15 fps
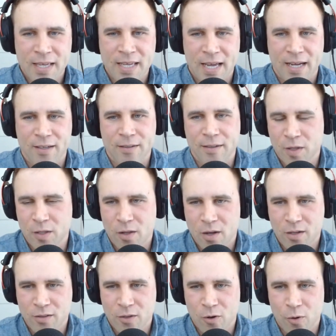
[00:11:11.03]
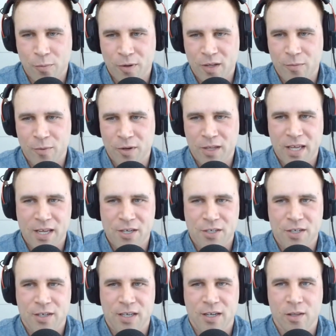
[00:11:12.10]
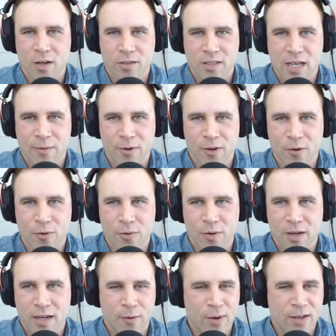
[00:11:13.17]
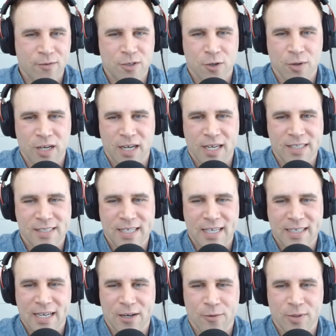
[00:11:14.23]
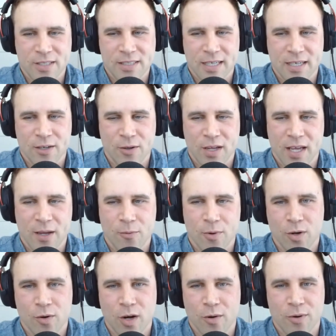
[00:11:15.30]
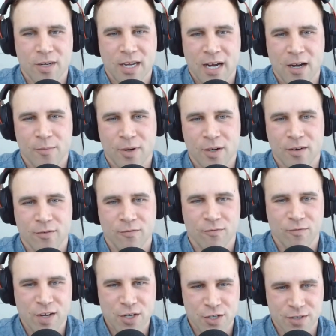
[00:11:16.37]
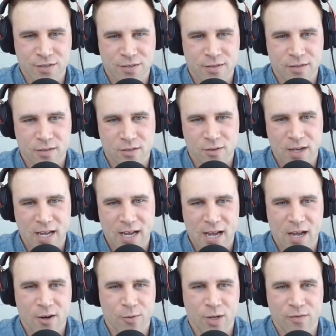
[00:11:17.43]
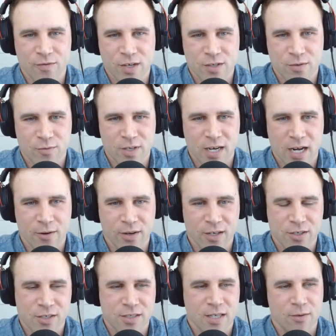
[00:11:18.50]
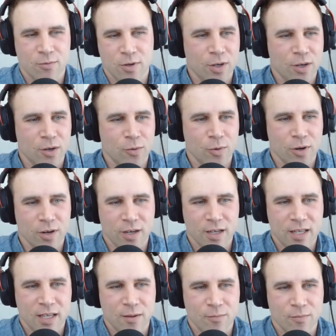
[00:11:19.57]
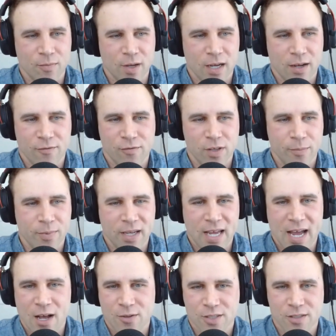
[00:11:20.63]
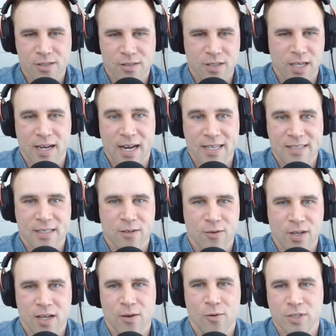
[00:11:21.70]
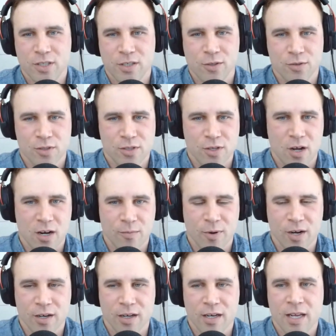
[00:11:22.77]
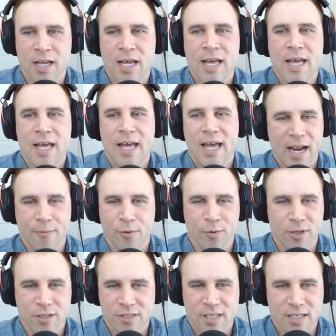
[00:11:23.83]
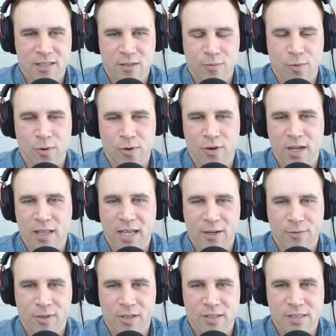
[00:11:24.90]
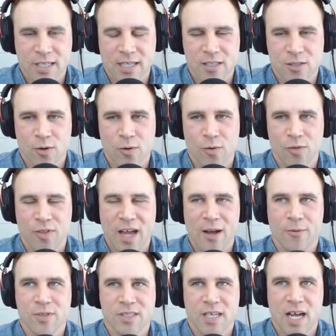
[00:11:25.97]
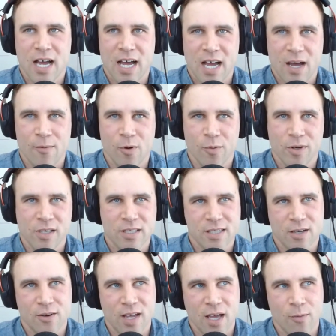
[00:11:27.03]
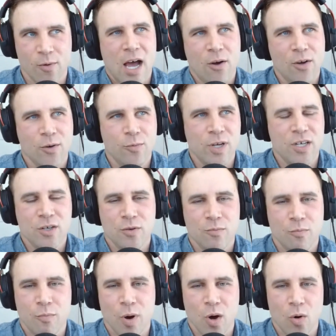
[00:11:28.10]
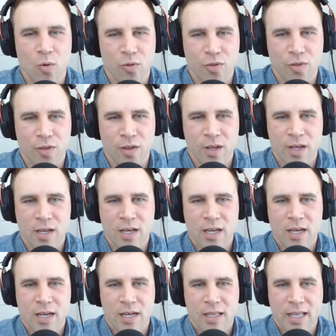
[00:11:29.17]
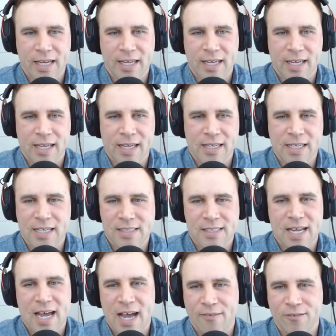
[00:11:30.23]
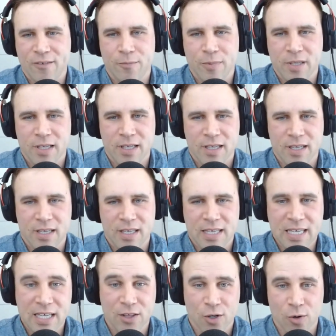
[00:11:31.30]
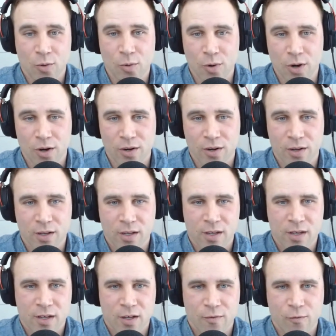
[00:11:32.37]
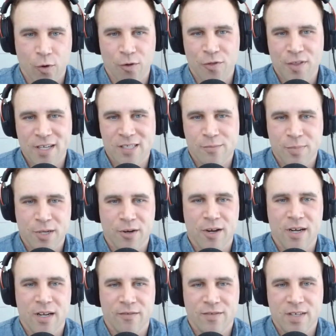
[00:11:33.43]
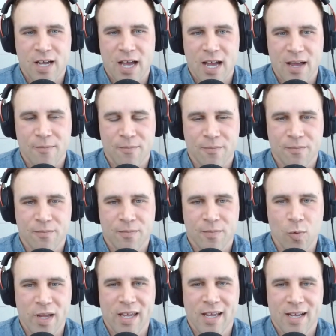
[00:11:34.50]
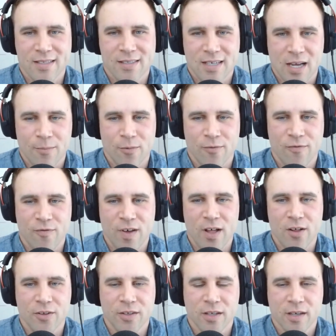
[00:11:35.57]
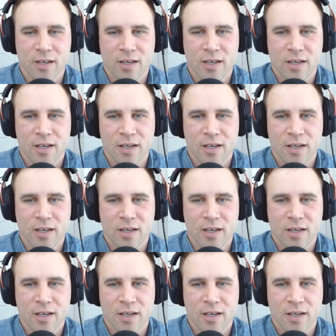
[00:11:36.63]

yeah, along the open communication, a long time ago, my wife Jody and I sat down and we said, okay, what are our retirement visions? And so, how, how do we envision retiring? And she said, we, we're going to keep uh, flipping houses. And I said, okay, we should use the stock market. And I'm a real estate supporter. I like real estate. So, that was an aha moment to say, okay, how could we do both? Like, it doesn't have to be either or. For this period of time, we as a couple felt